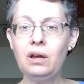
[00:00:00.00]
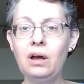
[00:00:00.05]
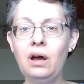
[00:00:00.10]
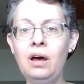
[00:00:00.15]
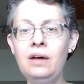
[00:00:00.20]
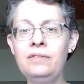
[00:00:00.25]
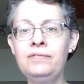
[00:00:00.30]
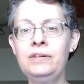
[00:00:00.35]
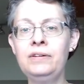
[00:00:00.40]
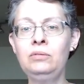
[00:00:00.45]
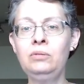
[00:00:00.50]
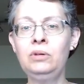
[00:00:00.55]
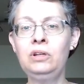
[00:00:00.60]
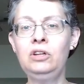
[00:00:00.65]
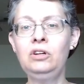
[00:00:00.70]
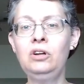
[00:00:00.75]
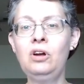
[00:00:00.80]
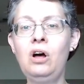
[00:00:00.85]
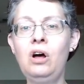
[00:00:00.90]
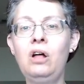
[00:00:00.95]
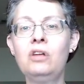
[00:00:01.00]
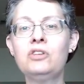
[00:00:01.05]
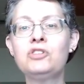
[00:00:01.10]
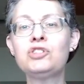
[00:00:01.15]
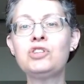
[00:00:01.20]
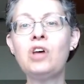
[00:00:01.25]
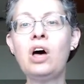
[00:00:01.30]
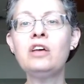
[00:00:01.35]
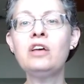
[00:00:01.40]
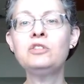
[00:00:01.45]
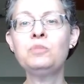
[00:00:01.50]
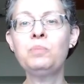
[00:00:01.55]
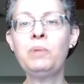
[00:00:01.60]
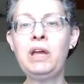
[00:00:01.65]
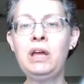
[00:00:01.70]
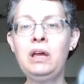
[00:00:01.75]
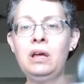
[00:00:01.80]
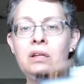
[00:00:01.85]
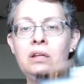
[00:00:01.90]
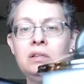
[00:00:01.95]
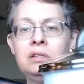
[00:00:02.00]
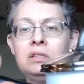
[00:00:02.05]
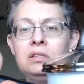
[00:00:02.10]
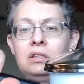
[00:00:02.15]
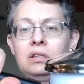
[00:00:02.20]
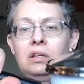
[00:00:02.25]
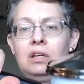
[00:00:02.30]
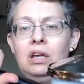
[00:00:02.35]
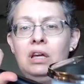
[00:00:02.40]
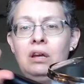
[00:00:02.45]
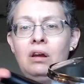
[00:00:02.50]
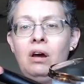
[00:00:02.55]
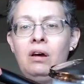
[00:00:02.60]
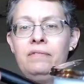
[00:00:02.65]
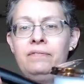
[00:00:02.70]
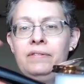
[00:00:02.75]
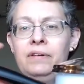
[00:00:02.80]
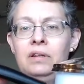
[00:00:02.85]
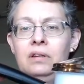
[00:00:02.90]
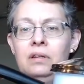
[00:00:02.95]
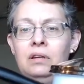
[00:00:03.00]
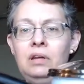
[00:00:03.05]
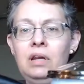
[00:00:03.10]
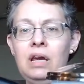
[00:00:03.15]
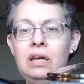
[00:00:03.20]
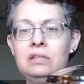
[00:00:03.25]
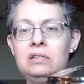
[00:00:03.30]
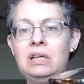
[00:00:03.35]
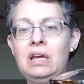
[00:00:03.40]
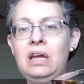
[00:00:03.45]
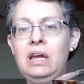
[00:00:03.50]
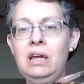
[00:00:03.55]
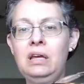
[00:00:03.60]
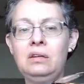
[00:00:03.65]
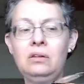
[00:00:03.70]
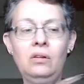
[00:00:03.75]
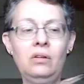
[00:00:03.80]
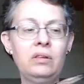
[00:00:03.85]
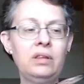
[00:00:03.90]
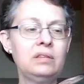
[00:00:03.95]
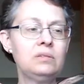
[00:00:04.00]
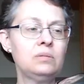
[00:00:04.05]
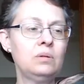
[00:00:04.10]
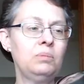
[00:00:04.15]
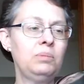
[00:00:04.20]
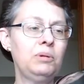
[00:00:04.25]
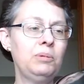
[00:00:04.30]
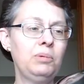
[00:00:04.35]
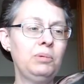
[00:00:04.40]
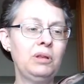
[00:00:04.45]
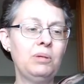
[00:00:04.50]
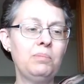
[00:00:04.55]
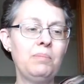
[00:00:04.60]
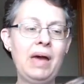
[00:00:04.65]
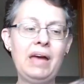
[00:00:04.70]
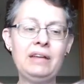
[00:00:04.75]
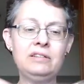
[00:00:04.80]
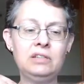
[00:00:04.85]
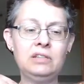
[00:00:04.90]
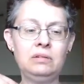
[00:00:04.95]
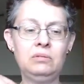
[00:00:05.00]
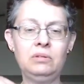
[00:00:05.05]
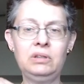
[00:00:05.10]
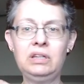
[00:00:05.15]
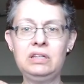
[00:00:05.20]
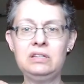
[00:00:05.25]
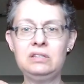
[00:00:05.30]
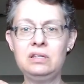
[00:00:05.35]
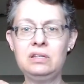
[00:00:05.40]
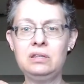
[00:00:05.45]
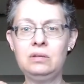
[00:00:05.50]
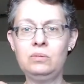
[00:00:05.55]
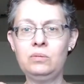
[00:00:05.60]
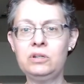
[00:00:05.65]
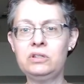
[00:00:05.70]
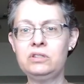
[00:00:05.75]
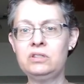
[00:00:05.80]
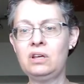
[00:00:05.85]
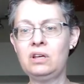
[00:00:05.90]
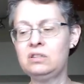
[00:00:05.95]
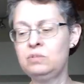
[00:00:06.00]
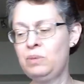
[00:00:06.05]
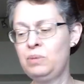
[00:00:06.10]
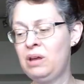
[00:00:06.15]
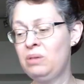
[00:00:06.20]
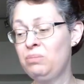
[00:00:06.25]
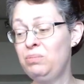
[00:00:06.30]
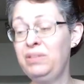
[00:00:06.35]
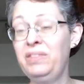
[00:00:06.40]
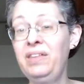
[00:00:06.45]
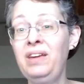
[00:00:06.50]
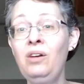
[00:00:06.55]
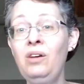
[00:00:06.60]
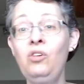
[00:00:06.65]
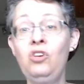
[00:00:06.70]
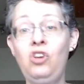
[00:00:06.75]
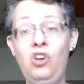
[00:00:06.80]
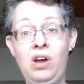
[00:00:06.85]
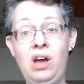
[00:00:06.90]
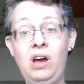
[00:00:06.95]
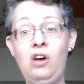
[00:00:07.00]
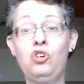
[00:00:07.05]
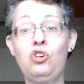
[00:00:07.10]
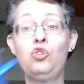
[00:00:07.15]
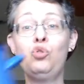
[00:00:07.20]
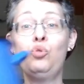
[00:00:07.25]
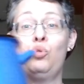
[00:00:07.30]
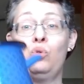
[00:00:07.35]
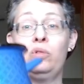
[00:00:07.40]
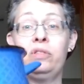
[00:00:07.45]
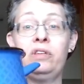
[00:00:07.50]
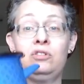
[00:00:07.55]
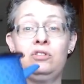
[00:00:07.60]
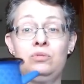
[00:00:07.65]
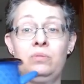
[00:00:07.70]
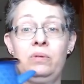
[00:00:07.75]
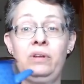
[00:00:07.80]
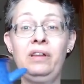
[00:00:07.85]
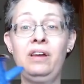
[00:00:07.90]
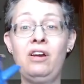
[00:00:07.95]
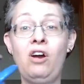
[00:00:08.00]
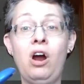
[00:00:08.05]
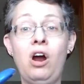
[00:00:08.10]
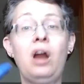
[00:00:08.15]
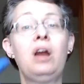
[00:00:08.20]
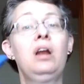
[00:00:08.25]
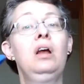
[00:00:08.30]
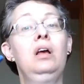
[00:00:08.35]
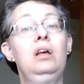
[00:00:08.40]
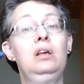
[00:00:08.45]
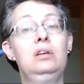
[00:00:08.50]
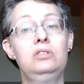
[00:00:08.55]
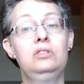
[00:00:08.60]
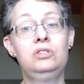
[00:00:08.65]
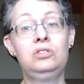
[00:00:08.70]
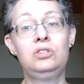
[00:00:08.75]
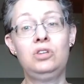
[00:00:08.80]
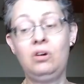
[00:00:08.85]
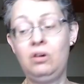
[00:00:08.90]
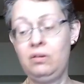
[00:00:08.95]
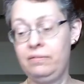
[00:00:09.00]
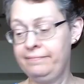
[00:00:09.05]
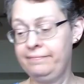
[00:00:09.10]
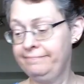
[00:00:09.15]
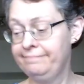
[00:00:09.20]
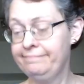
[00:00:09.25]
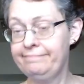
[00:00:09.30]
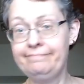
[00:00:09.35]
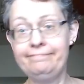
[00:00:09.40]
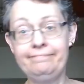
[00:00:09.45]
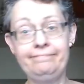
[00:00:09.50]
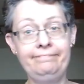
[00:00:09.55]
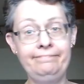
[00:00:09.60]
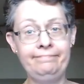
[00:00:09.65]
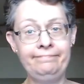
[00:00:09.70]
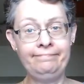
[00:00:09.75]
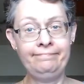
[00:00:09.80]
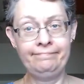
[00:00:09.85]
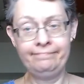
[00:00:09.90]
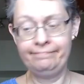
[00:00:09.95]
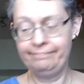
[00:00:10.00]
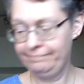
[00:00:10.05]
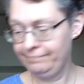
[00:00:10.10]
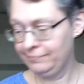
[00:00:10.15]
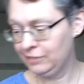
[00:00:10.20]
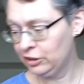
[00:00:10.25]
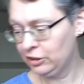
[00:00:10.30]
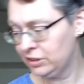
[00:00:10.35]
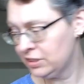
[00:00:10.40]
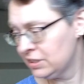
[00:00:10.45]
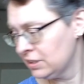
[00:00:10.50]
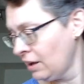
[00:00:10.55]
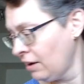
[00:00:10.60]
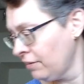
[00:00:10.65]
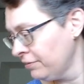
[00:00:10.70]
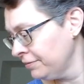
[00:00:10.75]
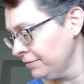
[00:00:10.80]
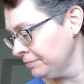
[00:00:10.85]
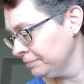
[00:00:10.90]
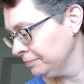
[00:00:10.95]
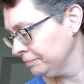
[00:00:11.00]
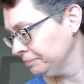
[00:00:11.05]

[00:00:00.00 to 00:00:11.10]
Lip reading: Often when you call saucepans, it often has a handle. That's what people imagine when they see the word saucepan, but they don't know how cool these really are. So, good stuff.